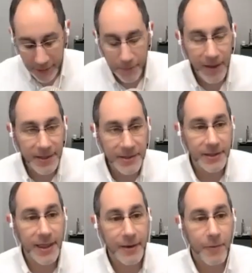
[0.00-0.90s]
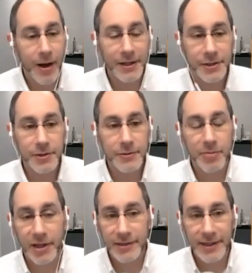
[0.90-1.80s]
so basically they want to
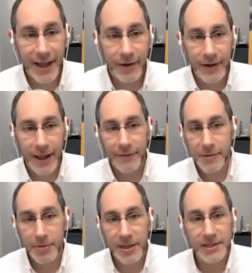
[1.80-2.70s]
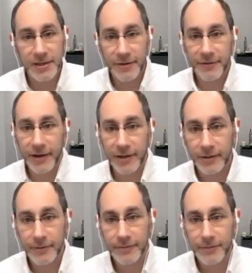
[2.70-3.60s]
build out every piece of the
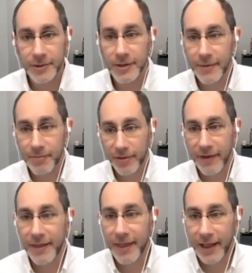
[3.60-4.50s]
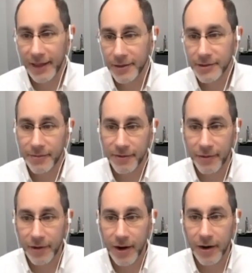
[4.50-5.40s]
funnel. So they provide that, like you said
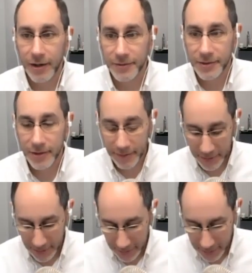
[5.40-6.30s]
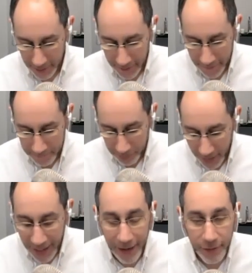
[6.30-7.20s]
before, arc of services.
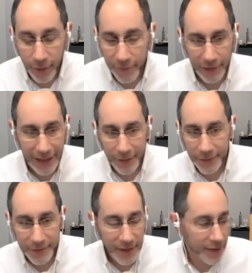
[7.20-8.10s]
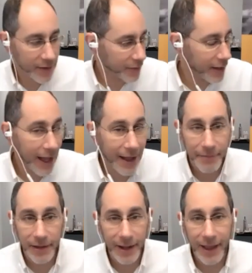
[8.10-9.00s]
And I don't know if you're allowed to say this or
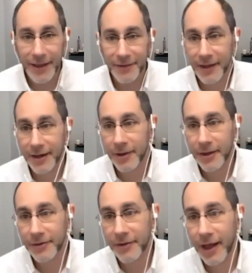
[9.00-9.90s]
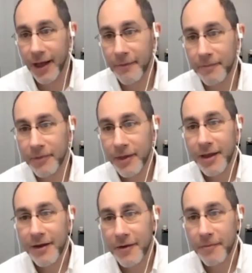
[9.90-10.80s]
not, but I'll ask anyways.
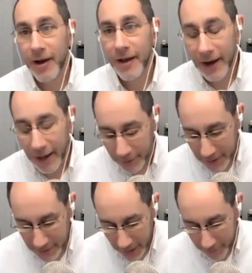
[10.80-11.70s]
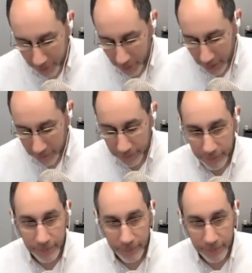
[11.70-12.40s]
From private equity standpoint,